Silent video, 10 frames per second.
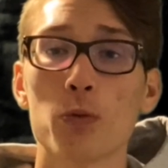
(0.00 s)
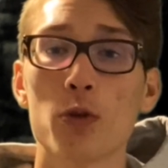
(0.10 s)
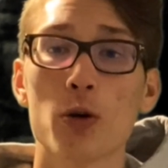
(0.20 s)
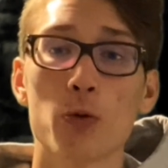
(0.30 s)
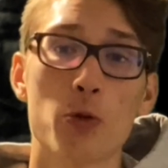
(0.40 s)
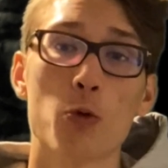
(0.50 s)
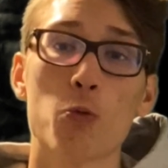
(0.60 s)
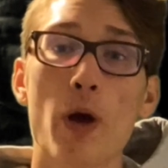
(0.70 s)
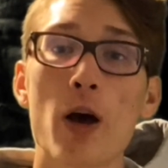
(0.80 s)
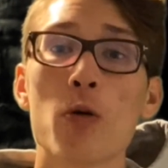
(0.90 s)
the
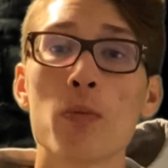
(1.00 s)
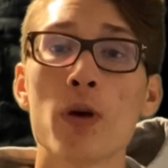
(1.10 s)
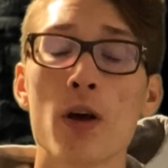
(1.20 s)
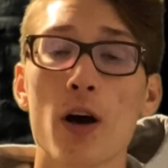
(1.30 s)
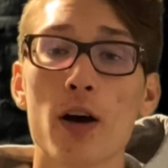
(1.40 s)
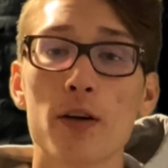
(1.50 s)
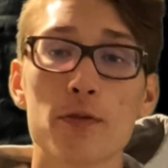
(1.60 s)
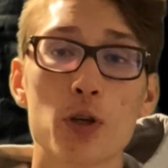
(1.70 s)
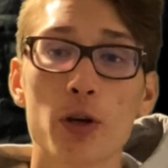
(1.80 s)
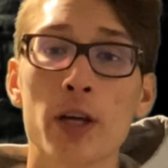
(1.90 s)
realm
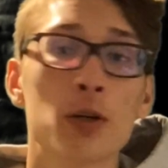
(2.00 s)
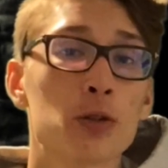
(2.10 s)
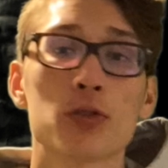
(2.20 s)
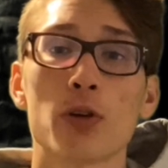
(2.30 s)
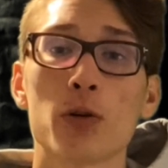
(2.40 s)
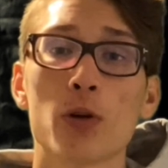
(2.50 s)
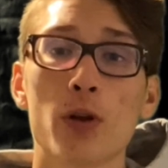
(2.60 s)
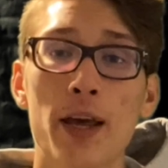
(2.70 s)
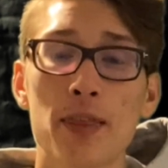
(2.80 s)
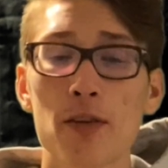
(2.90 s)
of your inner
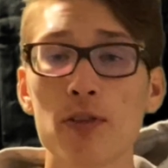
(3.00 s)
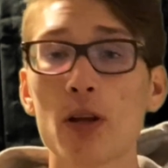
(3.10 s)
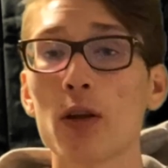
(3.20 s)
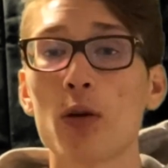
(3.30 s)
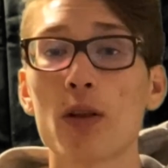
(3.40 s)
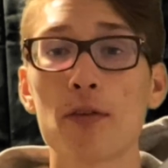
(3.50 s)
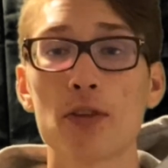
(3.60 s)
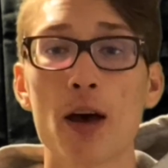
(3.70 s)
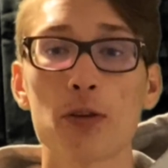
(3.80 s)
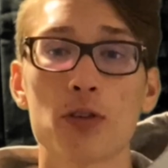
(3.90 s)
circle, and they feel a little left out.